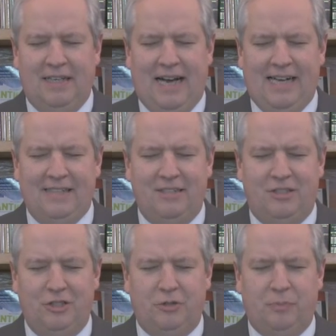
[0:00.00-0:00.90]
I ask
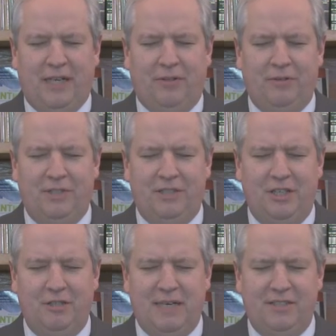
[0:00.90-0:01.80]
that you'd speak through this
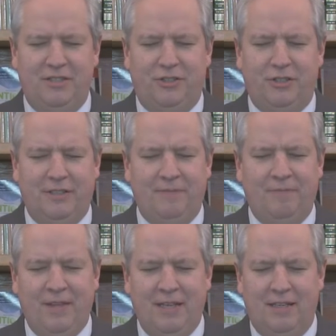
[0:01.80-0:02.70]
young messenger, and
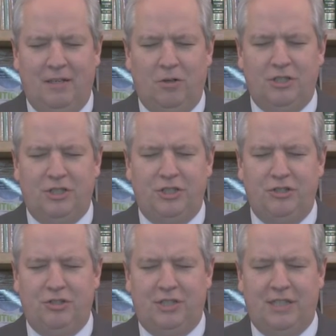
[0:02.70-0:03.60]
Lord, just
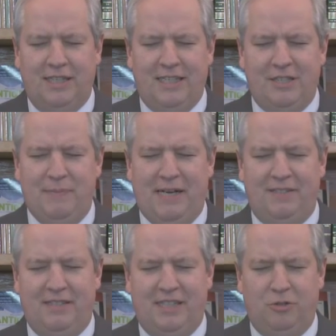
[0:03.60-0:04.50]
use his
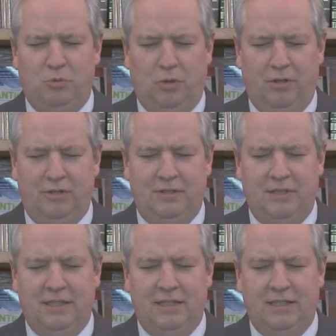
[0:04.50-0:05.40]
message, his words,
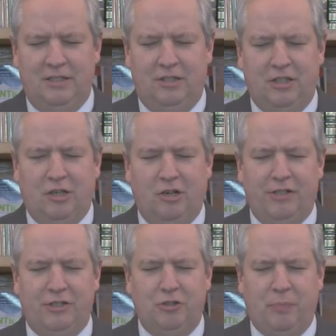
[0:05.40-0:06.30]
to
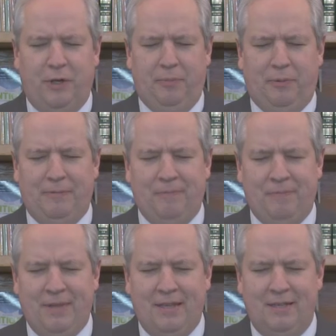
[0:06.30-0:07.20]
encourage your people.
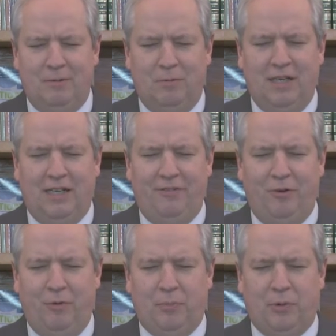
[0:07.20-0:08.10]
We love you
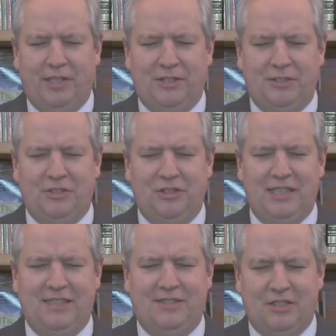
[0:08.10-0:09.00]
and we praise you in
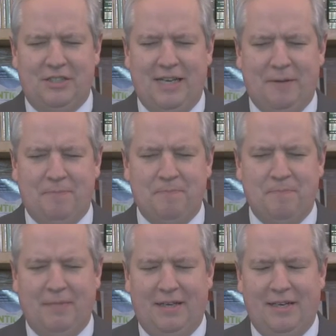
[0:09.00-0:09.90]
Jesus' name.
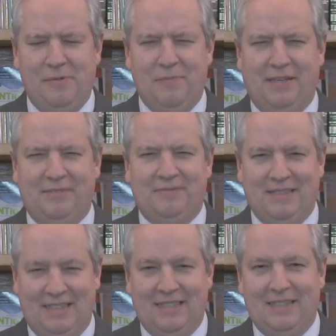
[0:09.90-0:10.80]
Amen.
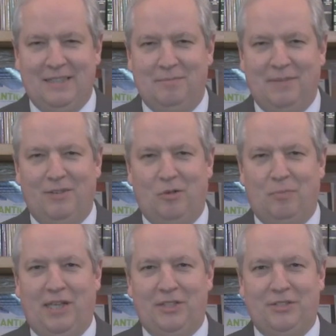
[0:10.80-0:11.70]
May the Lord
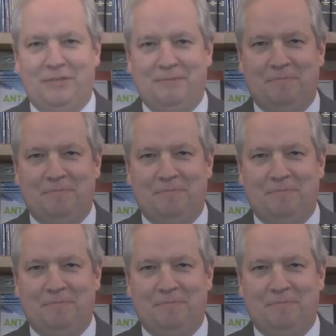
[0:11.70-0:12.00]
bless you.